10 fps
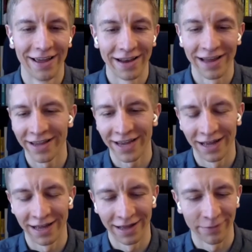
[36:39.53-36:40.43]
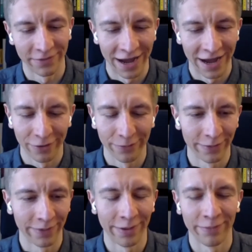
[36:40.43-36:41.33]
And yeah, I'm now I'm,
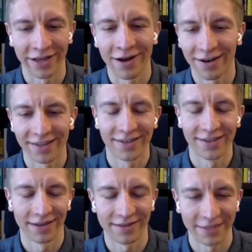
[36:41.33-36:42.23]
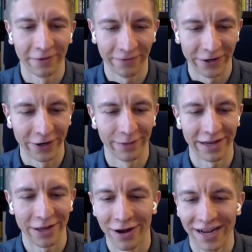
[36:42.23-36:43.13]
I'm like hooked into like Steel Fear. I'm
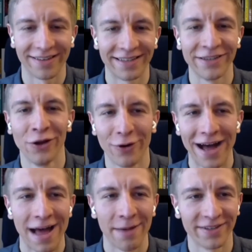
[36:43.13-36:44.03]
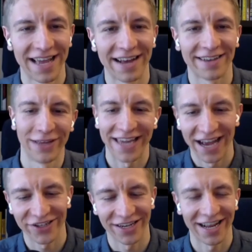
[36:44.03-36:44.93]
like, oh, I got to know what happens next. Do they
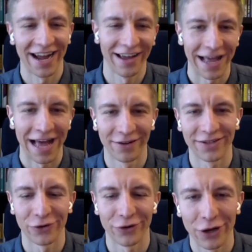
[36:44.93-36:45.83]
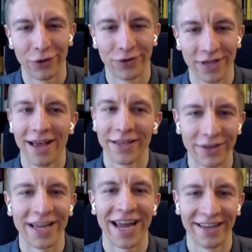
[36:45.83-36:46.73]
catch the guy? Like, how does the story go?
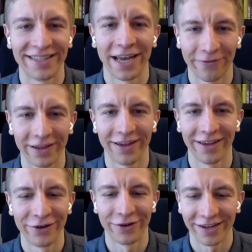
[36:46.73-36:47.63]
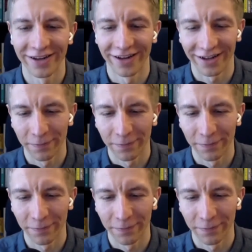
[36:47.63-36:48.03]
So yeah, it's definitely you know a good hook.